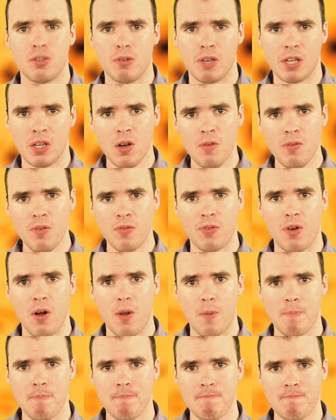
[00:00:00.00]
to recover
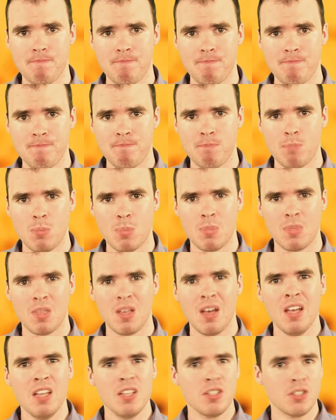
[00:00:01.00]
from.
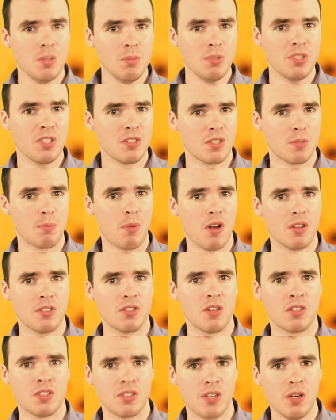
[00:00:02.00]
Some
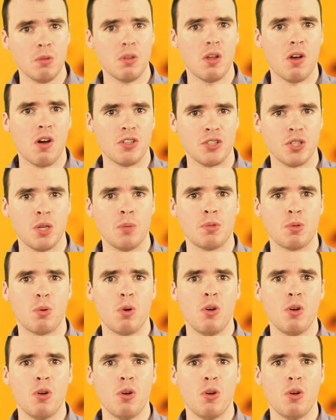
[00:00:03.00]
sunspots are so large, up to